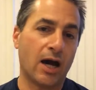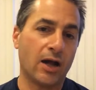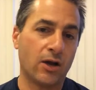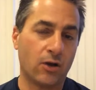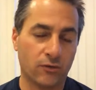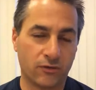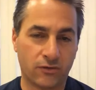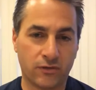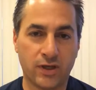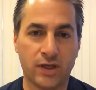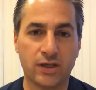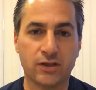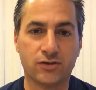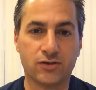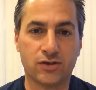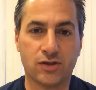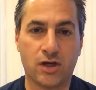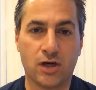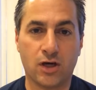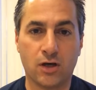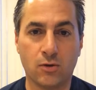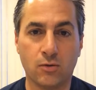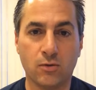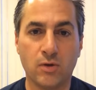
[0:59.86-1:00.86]
I don't think
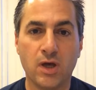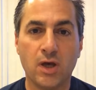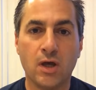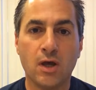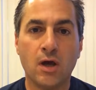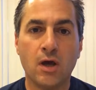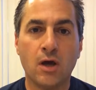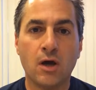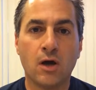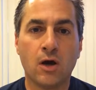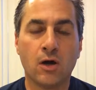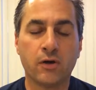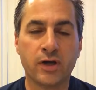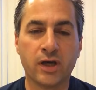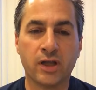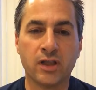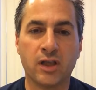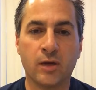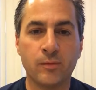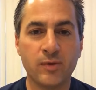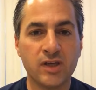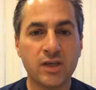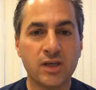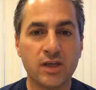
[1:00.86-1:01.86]
so. Okay,
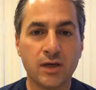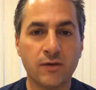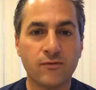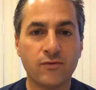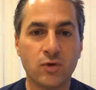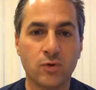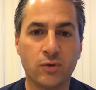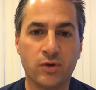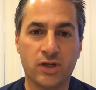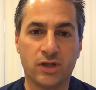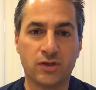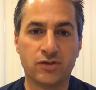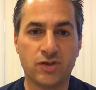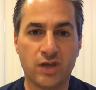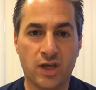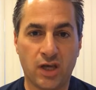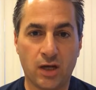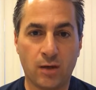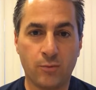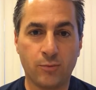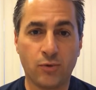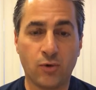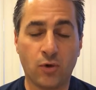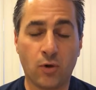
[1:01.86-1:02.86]
let me give you an
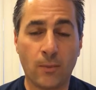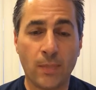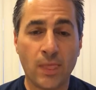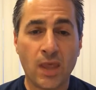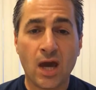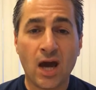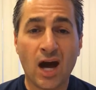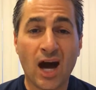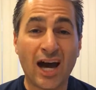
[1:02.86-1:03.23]
example.